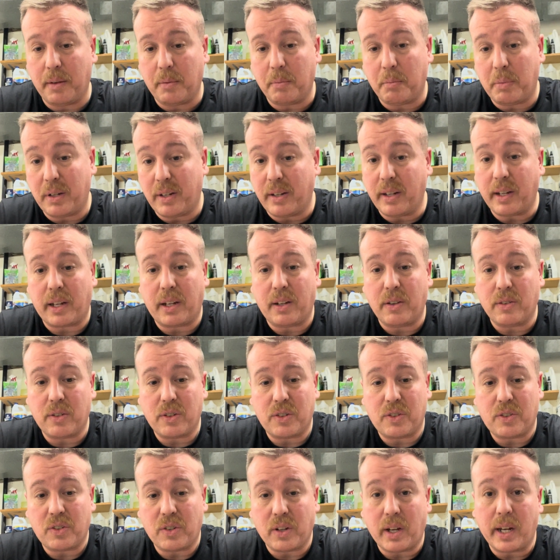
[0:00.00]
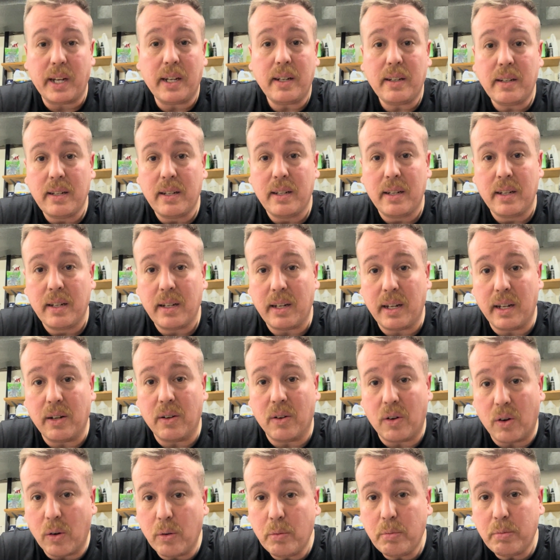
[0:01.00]
particular site in
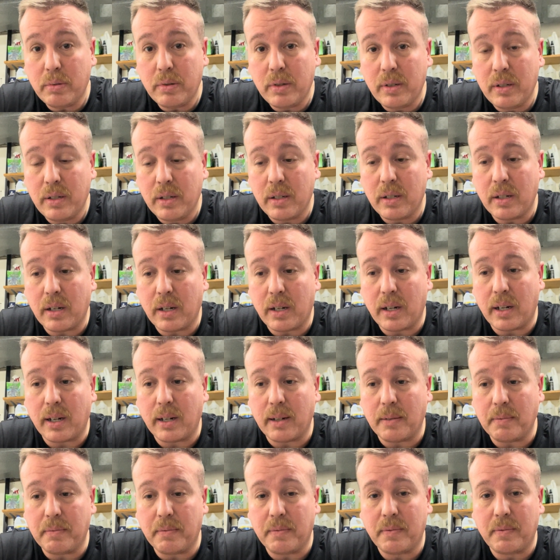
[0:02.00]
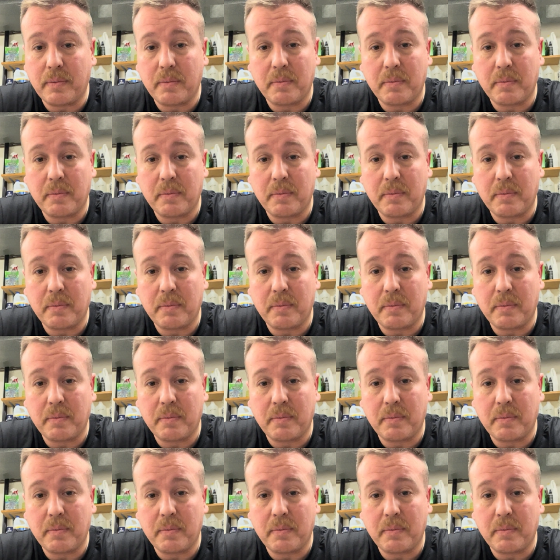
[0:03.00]
Hope, I'm